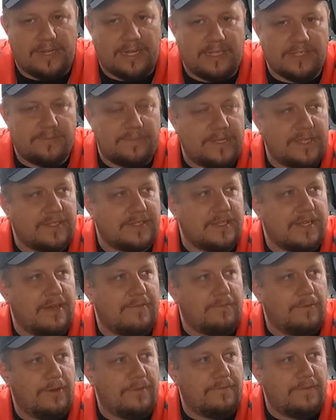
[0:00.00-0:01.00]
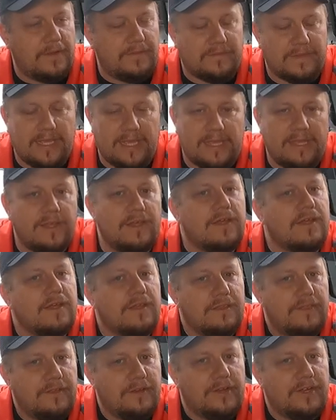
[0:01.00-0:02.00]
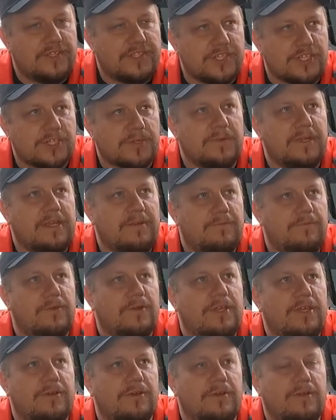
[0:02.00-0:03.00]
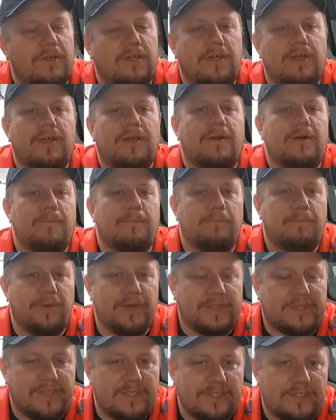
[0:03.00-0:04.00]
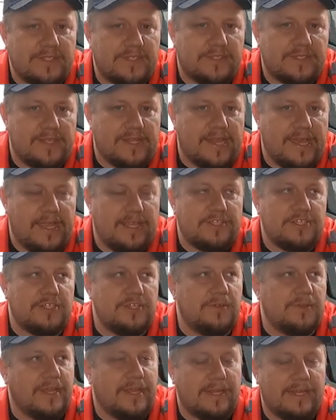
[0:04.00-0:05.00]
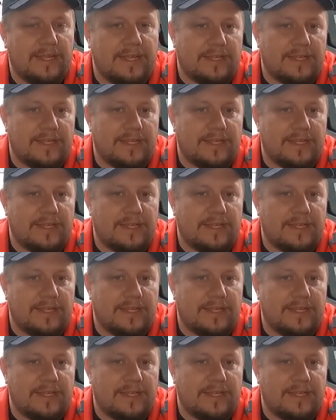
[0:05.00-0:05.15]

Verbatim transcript: not as big as an F-150, there is a screen for you but this is a nice unit.